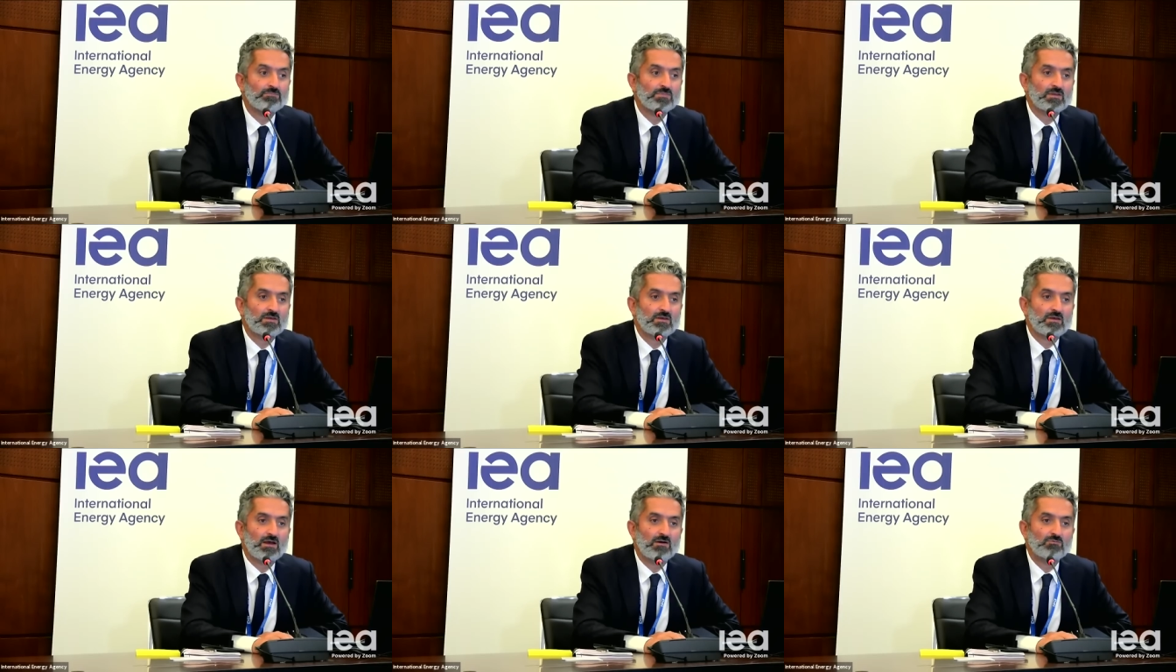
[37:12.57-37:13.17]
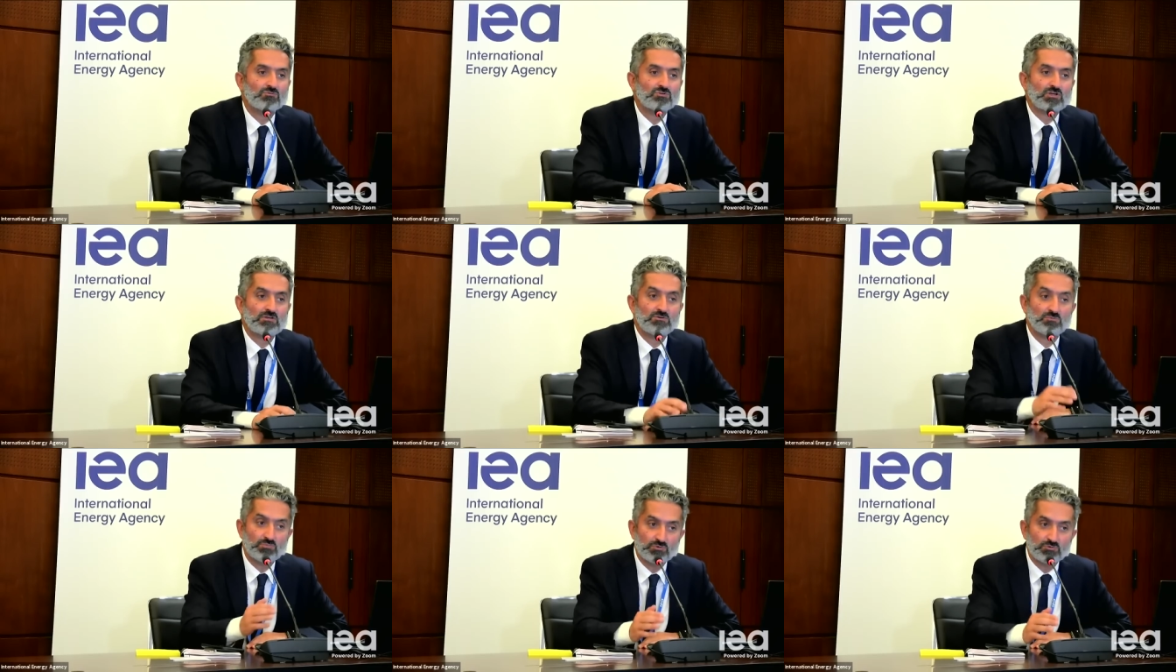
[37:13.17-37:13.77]
How can you
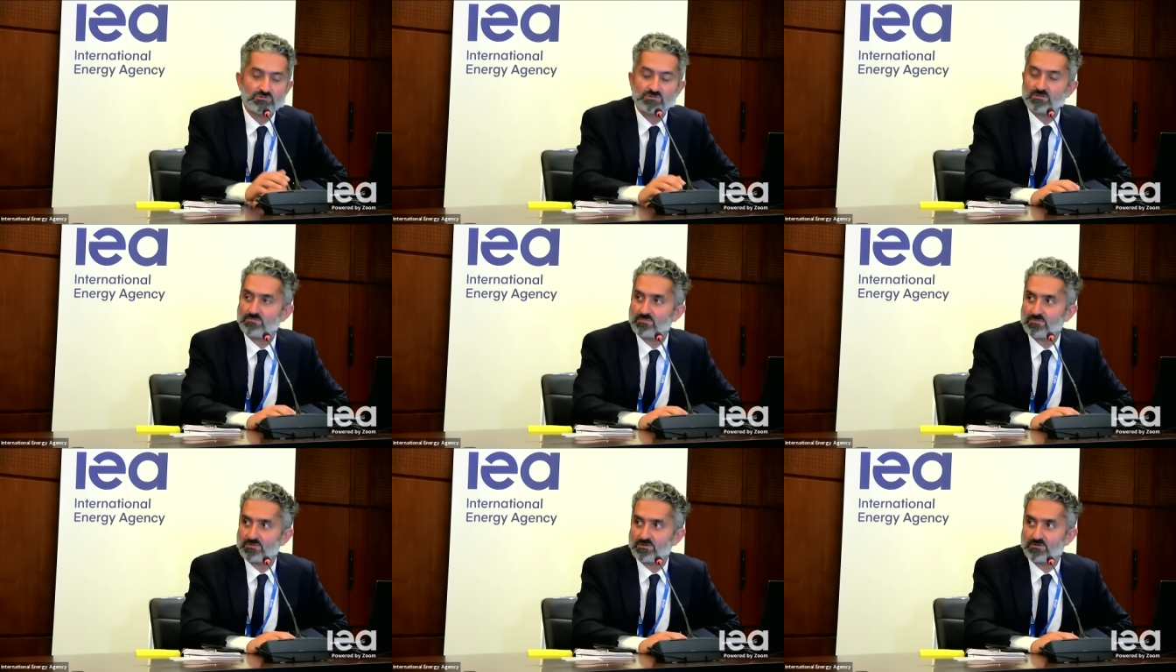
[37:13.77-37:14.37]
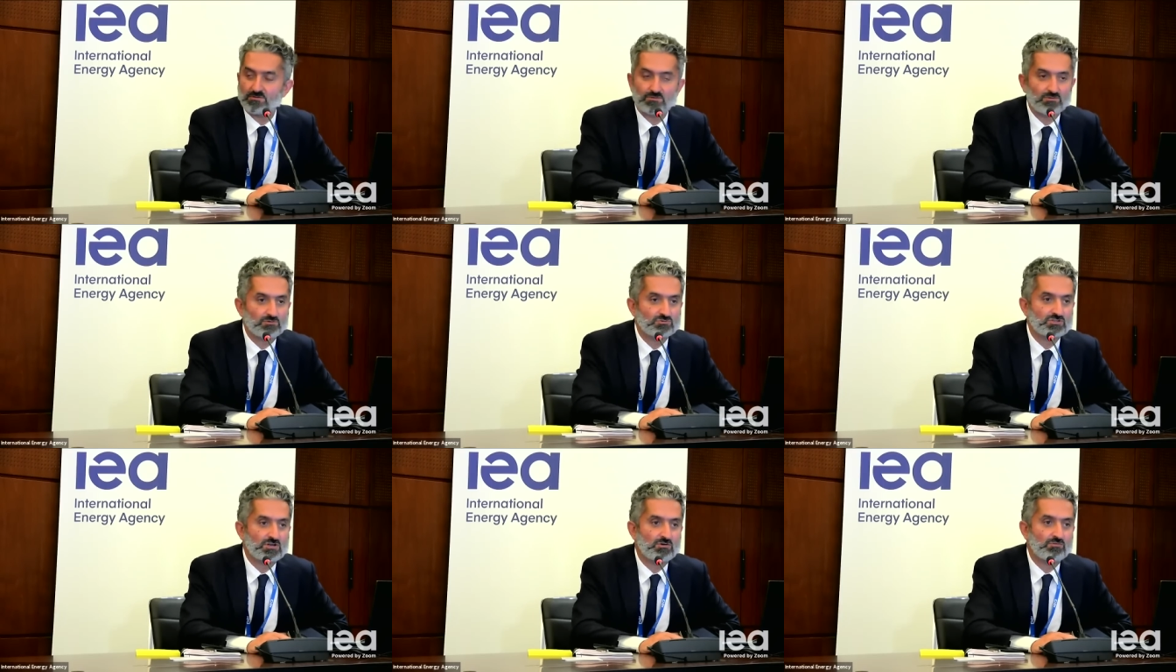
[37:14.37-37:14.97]
boost their
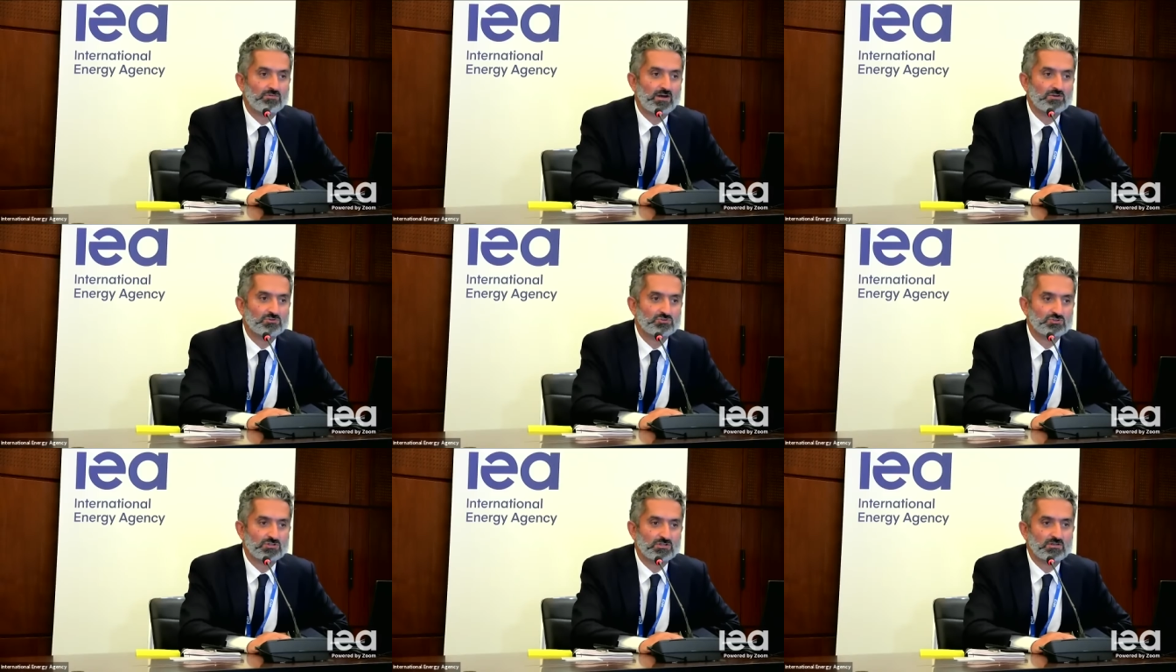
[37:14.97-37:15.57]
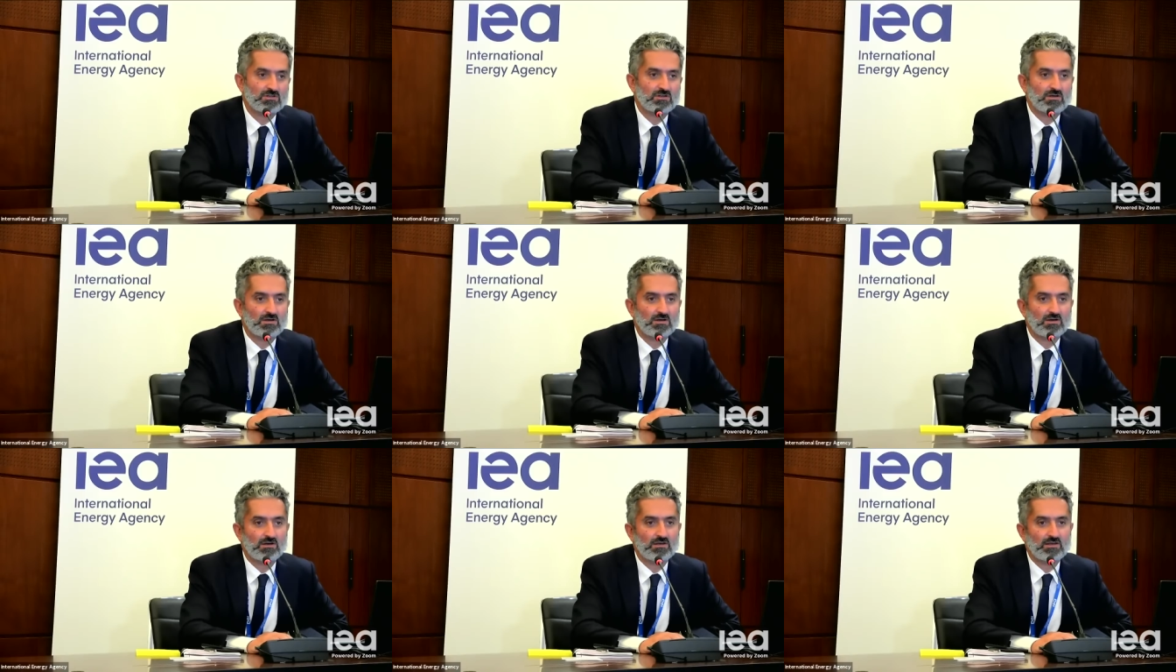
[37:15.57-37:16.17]
share of hydrogen
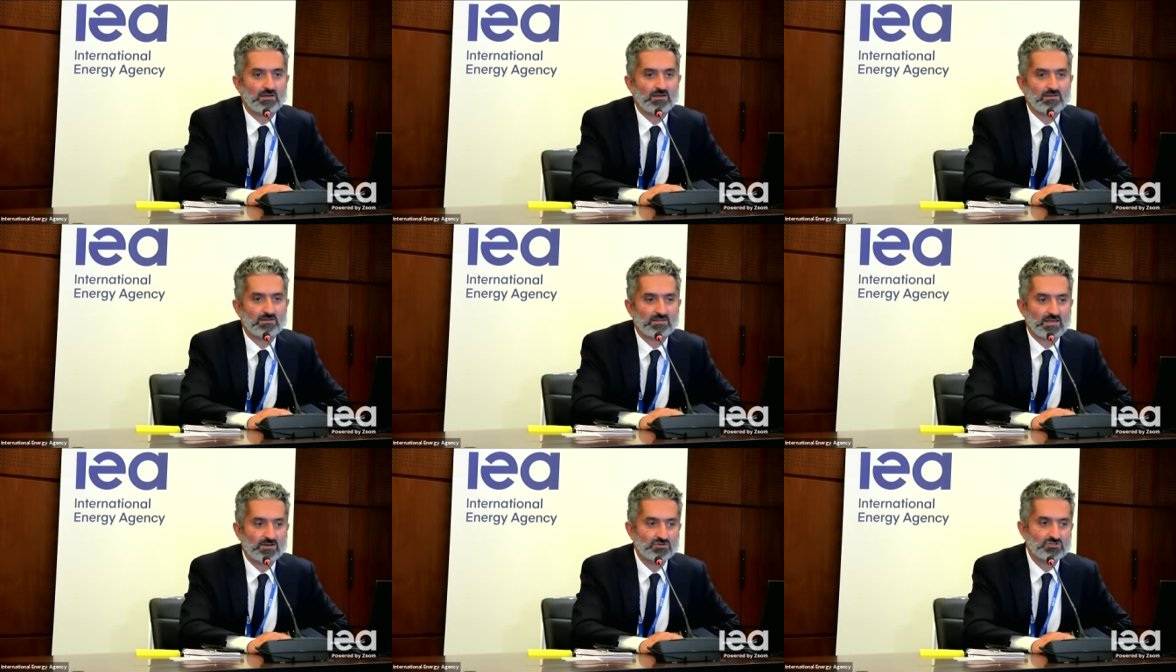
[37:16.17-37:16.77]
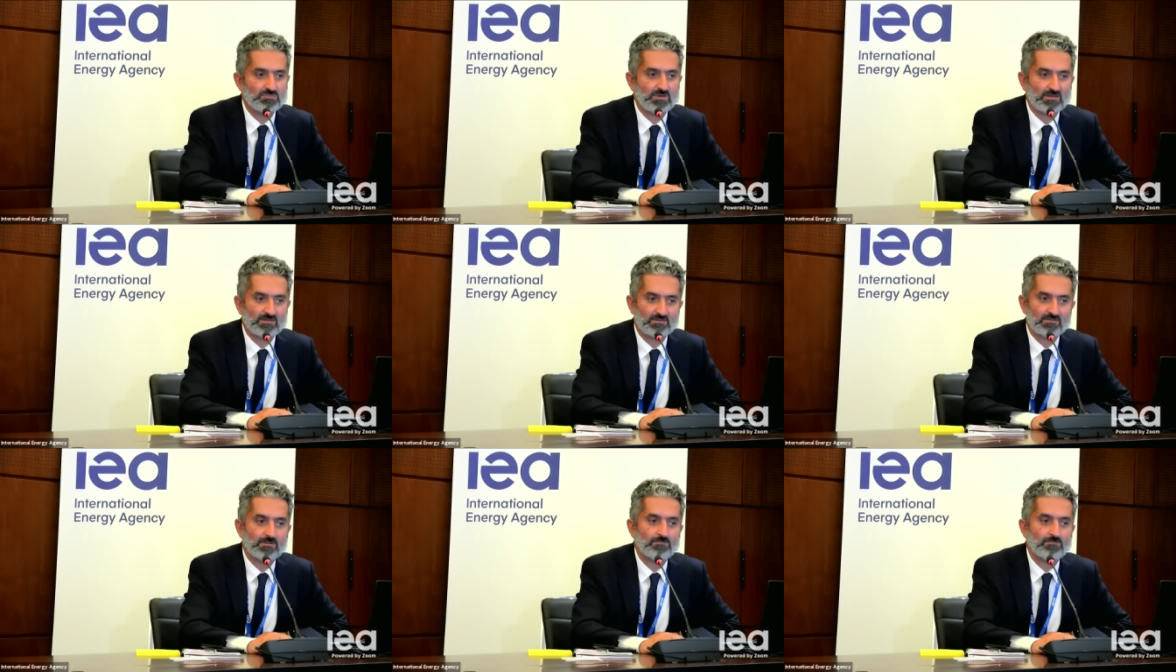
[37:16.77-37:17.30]
in the energy mix?